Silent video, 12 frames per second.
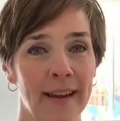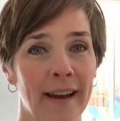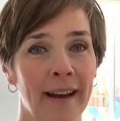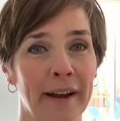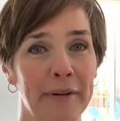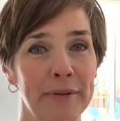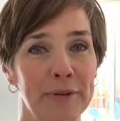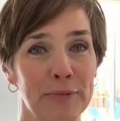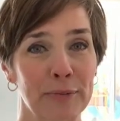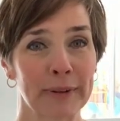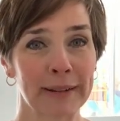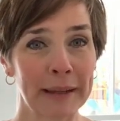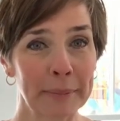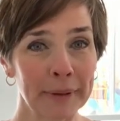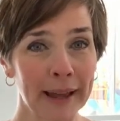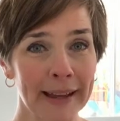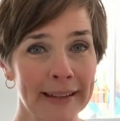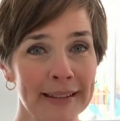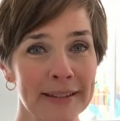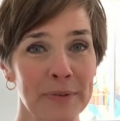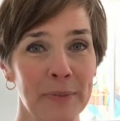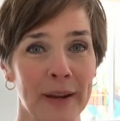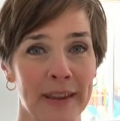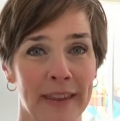I was really blessed
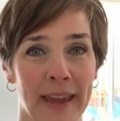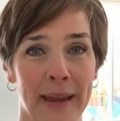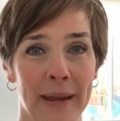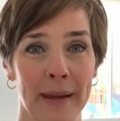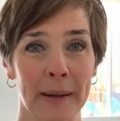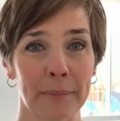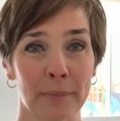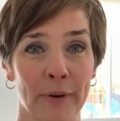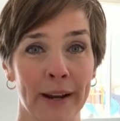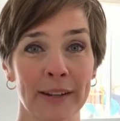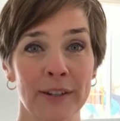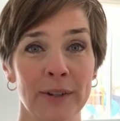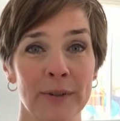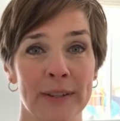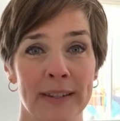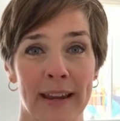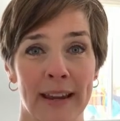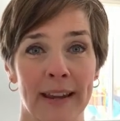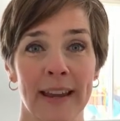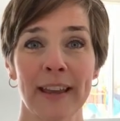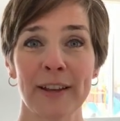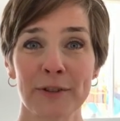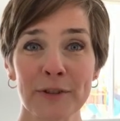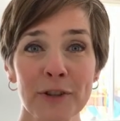with a brand new sink.
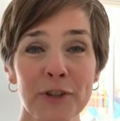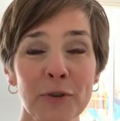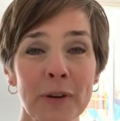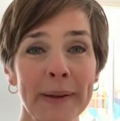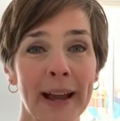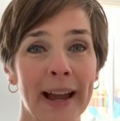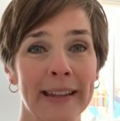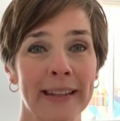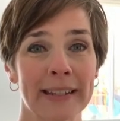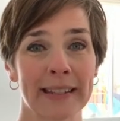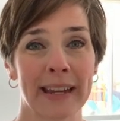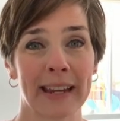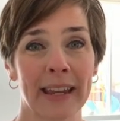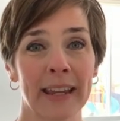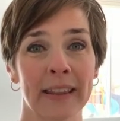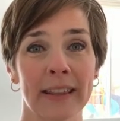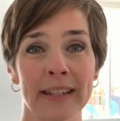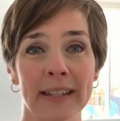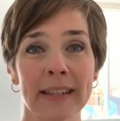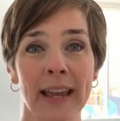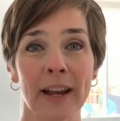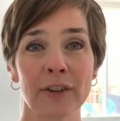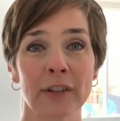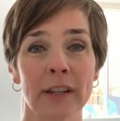So there's a story behind this sink. This is
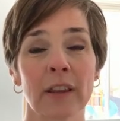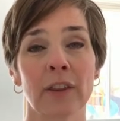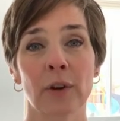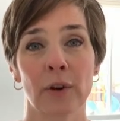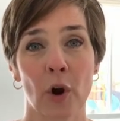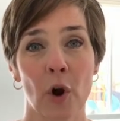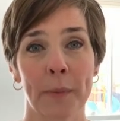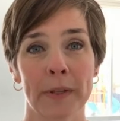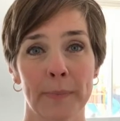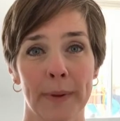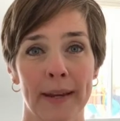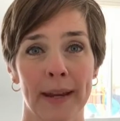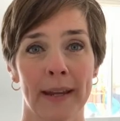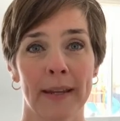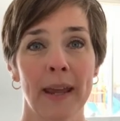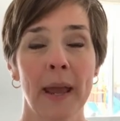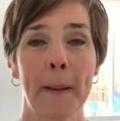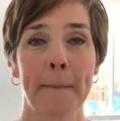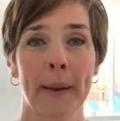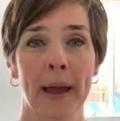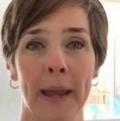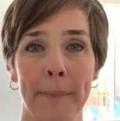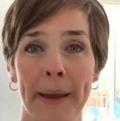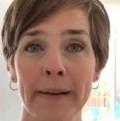actually the third home it's been in.
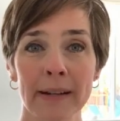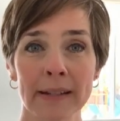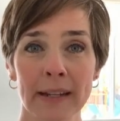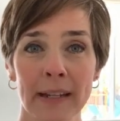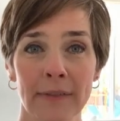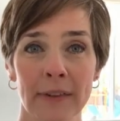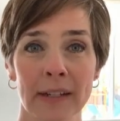My parents had given it